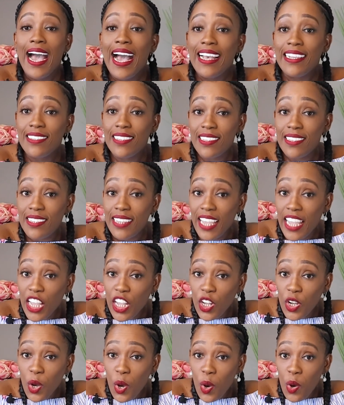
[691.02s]
As the
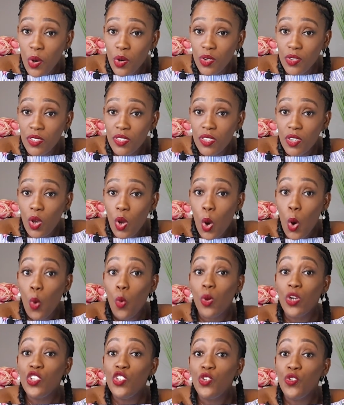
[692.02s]
saying goes,
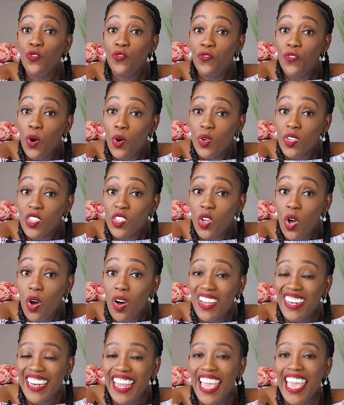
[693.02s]
what you focus
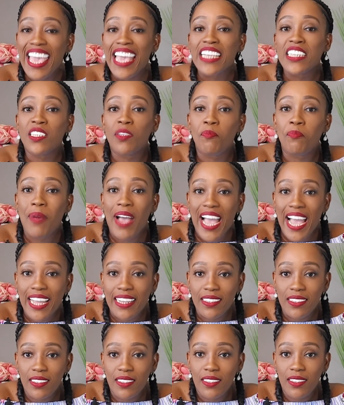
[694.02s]
on
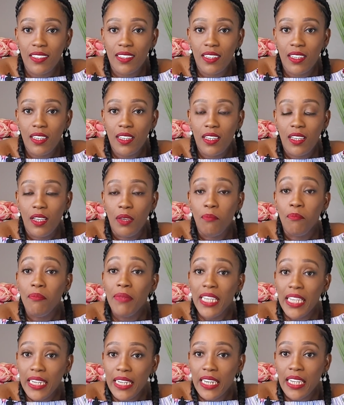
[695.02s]
expands.
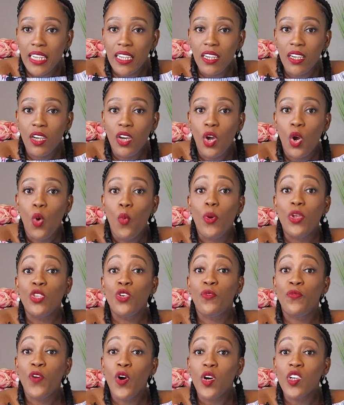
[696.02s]
Meaning, when
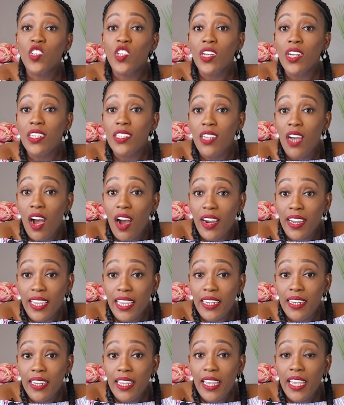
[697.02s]
you focus on a
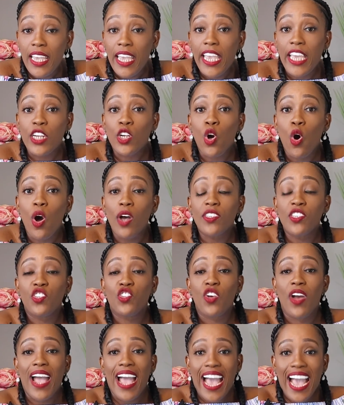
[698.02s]
target, it
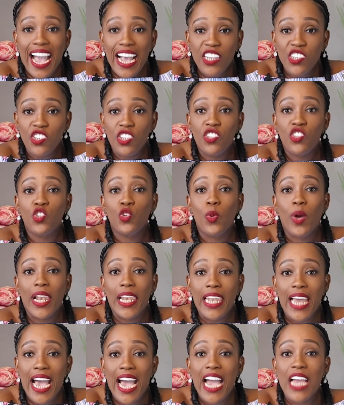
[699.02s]
causes your actions to
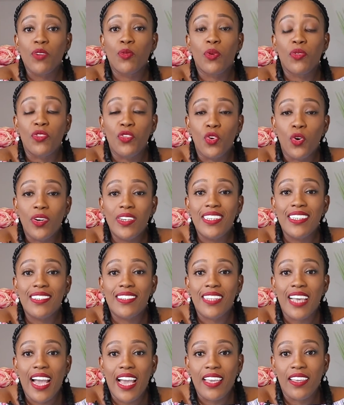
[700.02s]
align with your
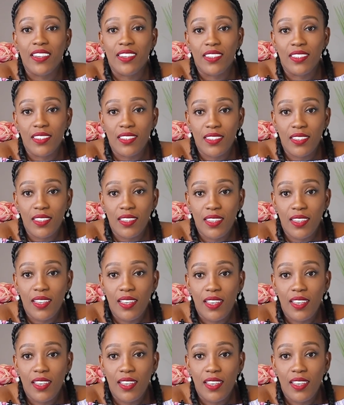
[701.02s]
desires.